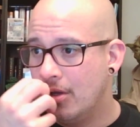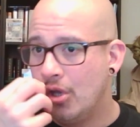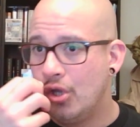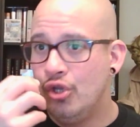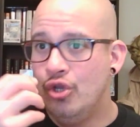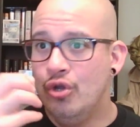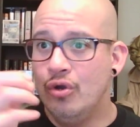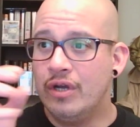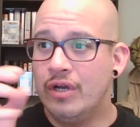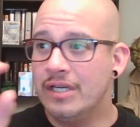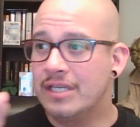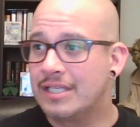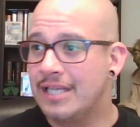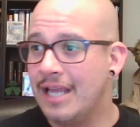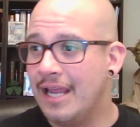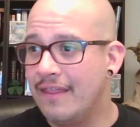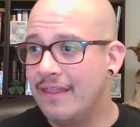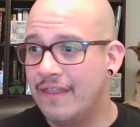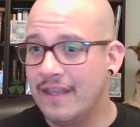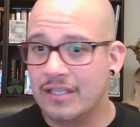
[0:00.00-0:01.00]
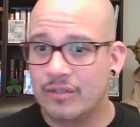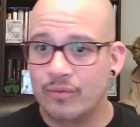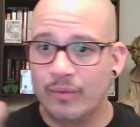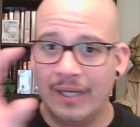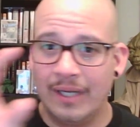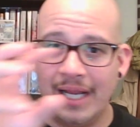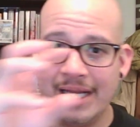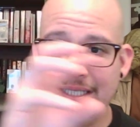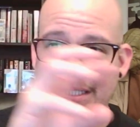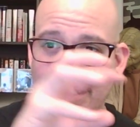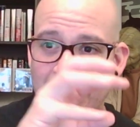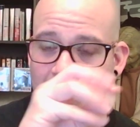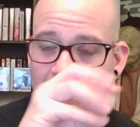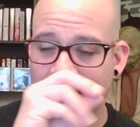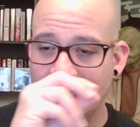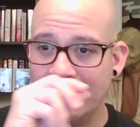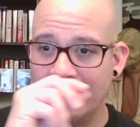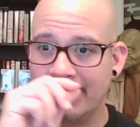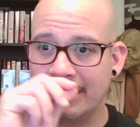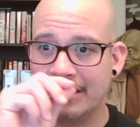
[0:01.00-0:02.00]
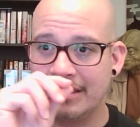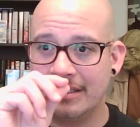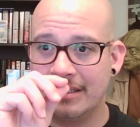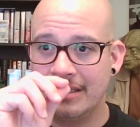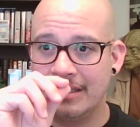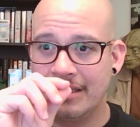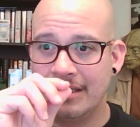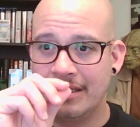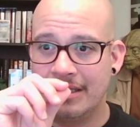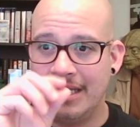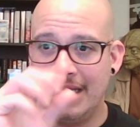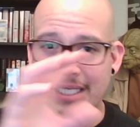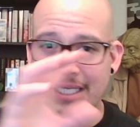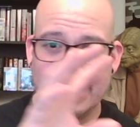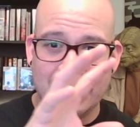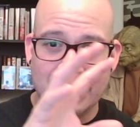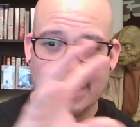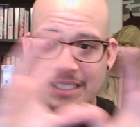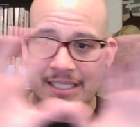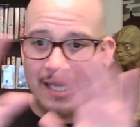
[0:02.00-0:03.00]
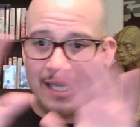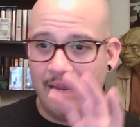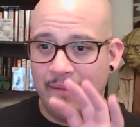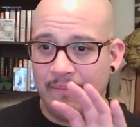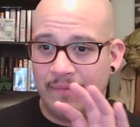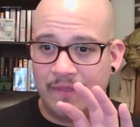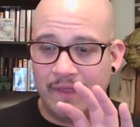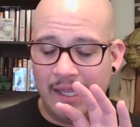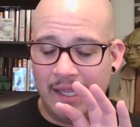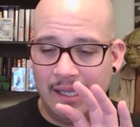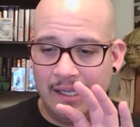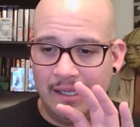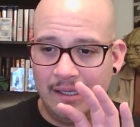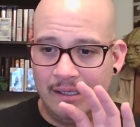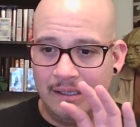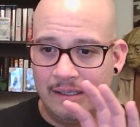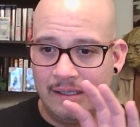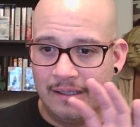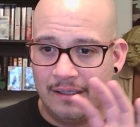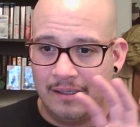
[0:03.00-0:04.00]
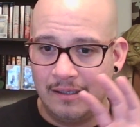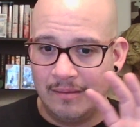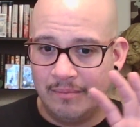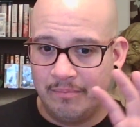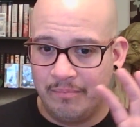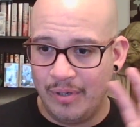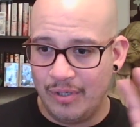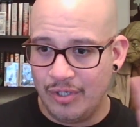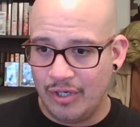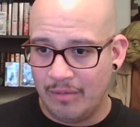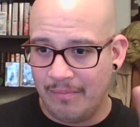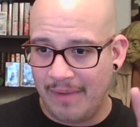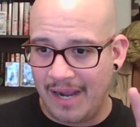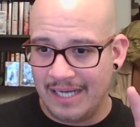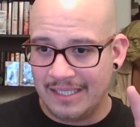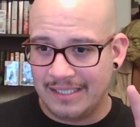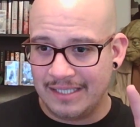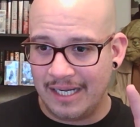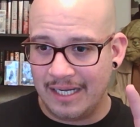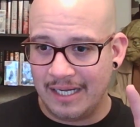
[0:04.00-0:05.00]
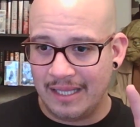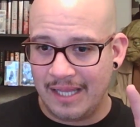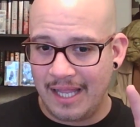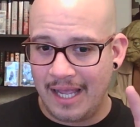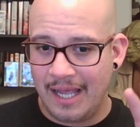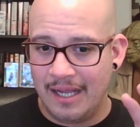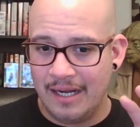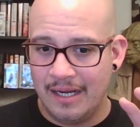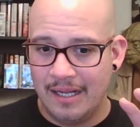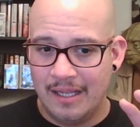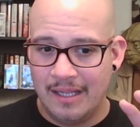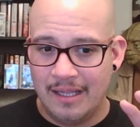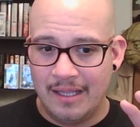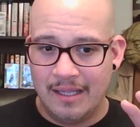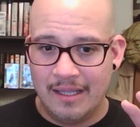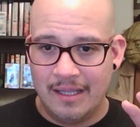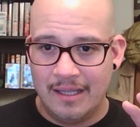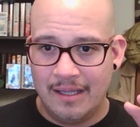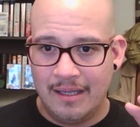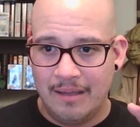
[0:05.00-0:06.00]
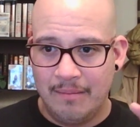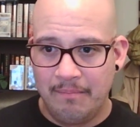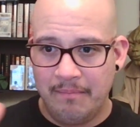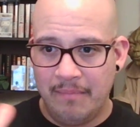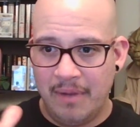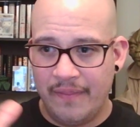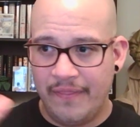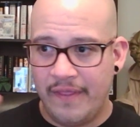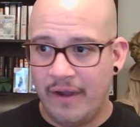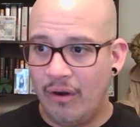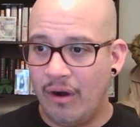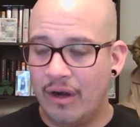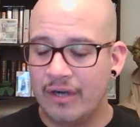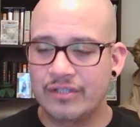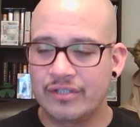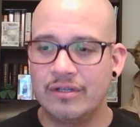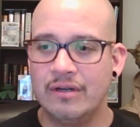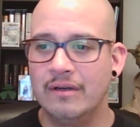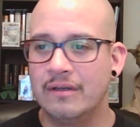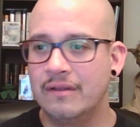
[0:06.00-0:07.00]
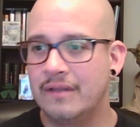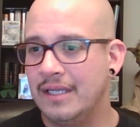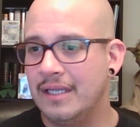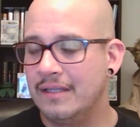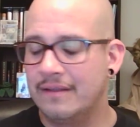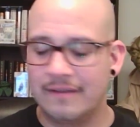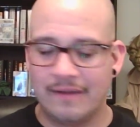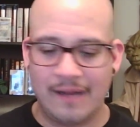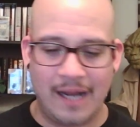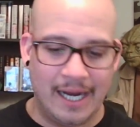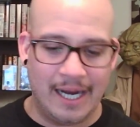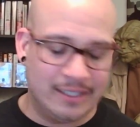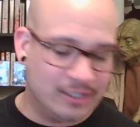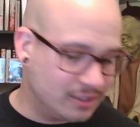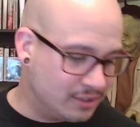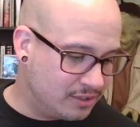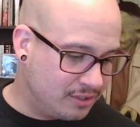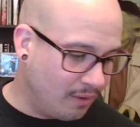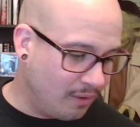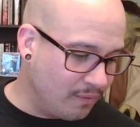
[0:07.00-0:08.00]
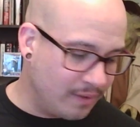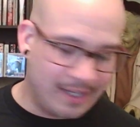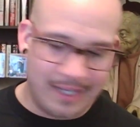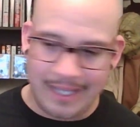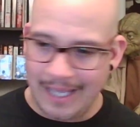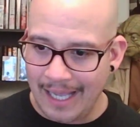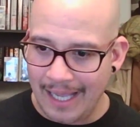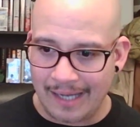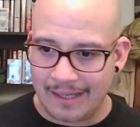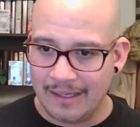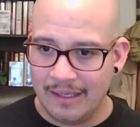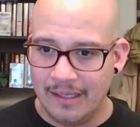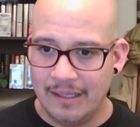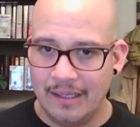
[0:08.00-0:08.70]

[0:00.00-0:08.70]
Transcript: You can say this relates to this. It's the same thing. Put your mindset in that. But there are certain things that I just don't get.